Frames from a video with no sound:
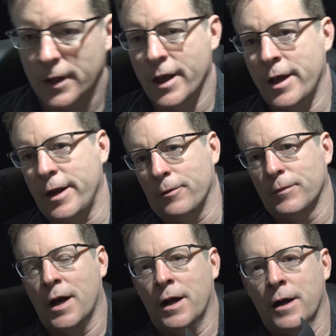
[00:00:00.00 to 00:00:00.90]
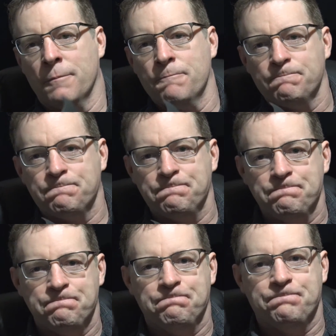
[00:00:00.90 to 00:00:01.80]
Anyhow,
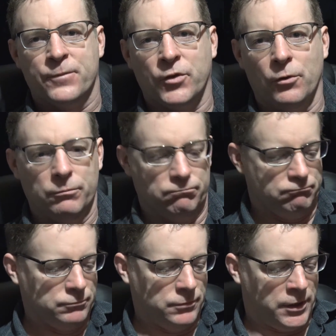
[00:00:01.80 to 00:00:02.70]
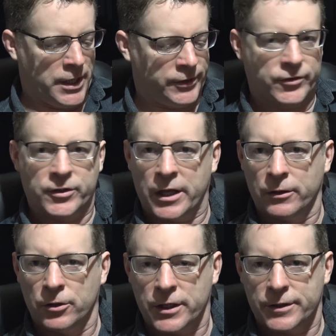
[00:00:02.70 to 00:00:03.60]
so let's get a
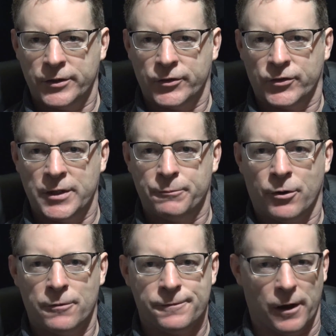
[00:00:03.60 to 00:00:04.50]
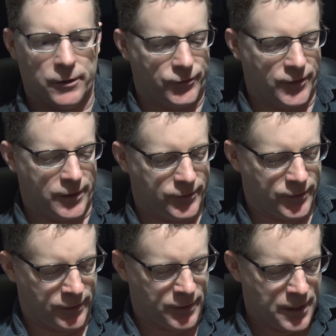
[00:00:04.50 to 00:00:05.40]
look at these scene profiles
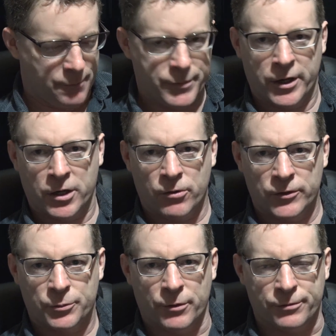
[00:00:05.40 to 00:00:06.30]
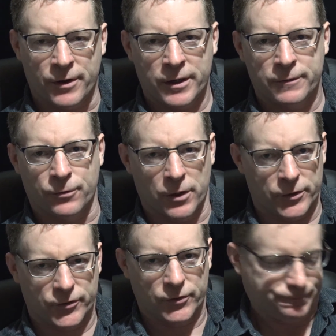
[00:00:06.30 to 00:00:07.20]
that Barry Green's provided for
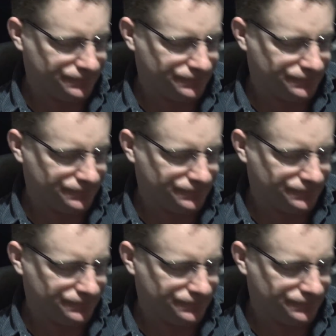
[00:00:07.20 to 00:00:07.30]
us.